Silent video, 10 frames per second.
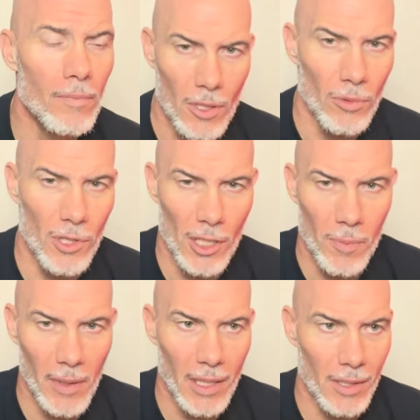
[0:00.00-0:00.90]
So
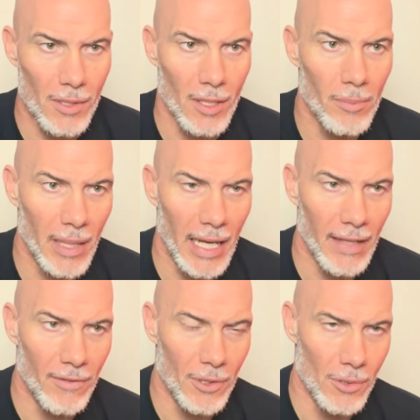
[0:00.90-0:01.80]
just because some
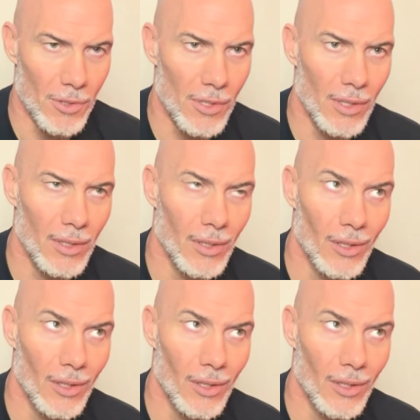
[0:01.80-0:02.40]
behaviors